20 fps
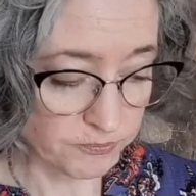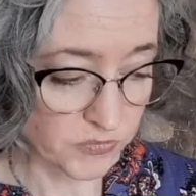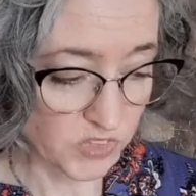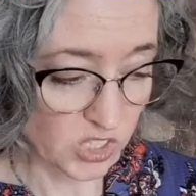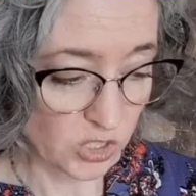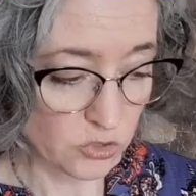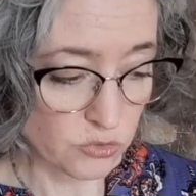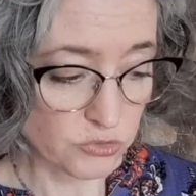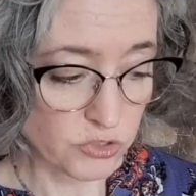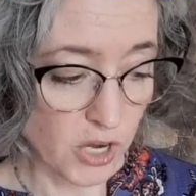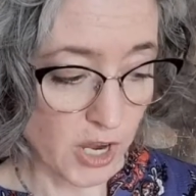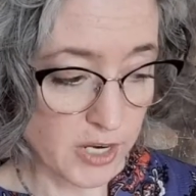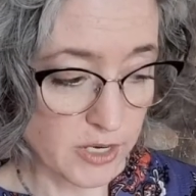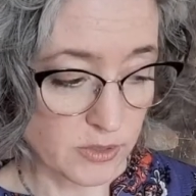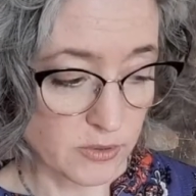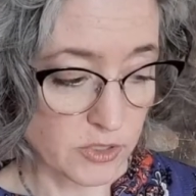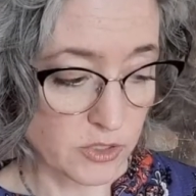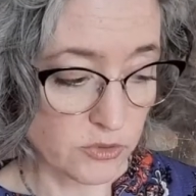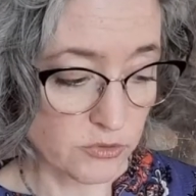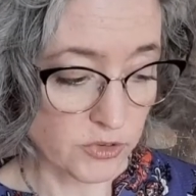You've got
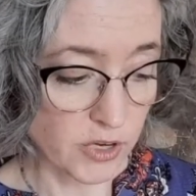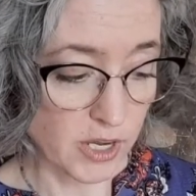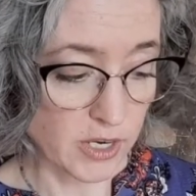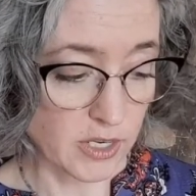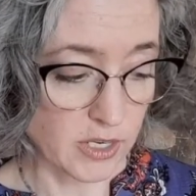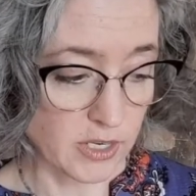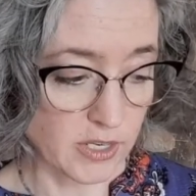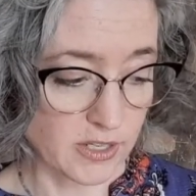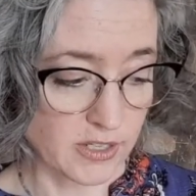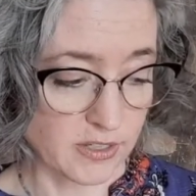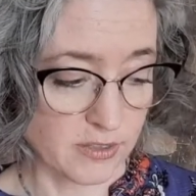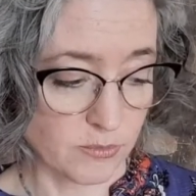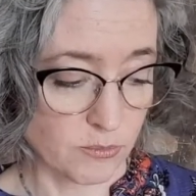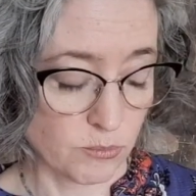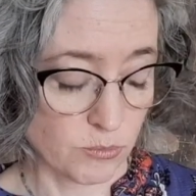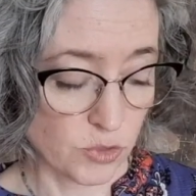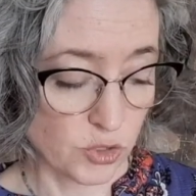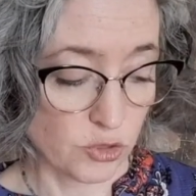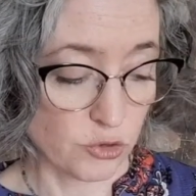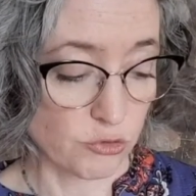to, you've got to
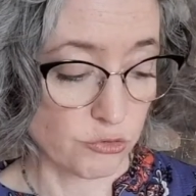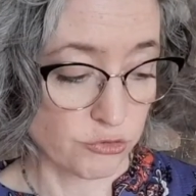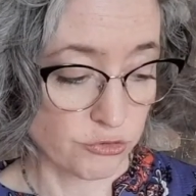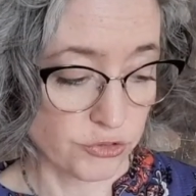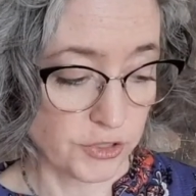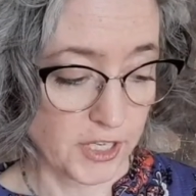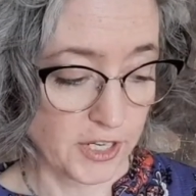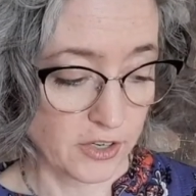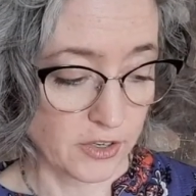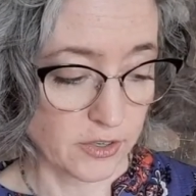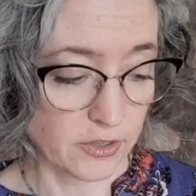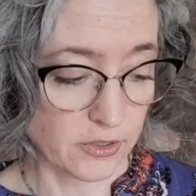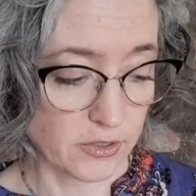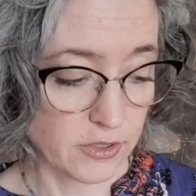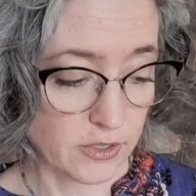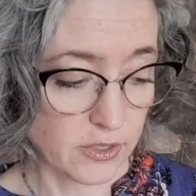move here.